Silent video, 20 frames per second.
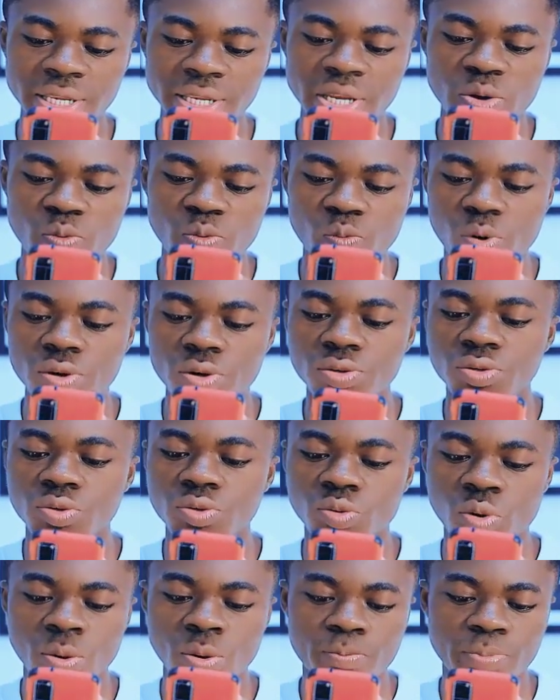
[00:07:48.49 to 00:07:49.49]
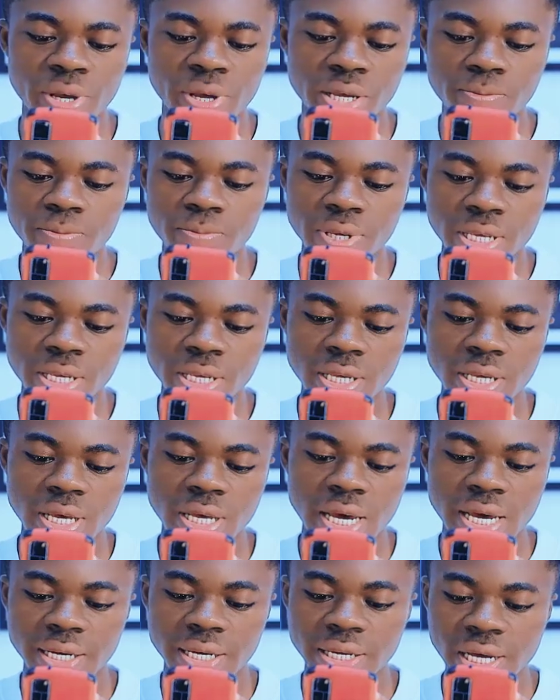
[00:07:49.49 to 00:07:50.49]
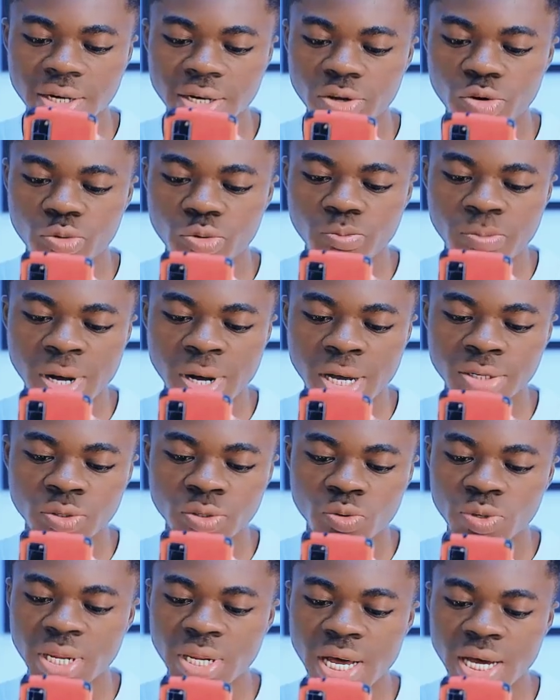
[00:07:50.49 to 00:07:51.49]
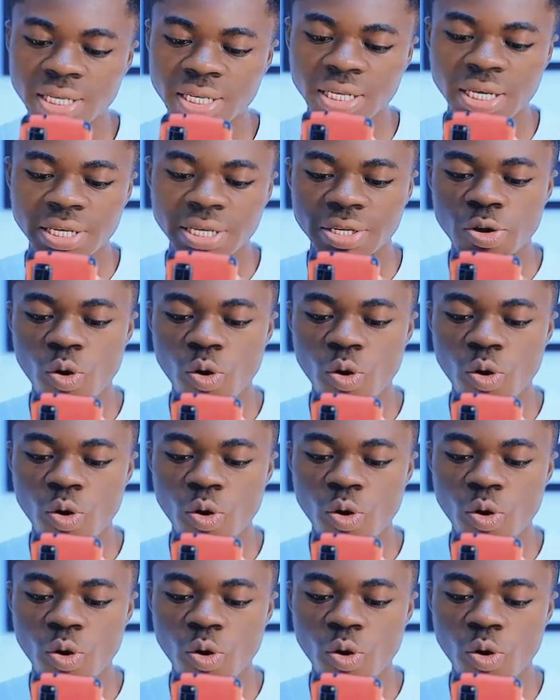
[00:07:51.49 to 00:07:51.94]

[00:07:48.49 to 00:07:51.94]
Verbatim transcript: They want to compare me and Daddy Lumba so that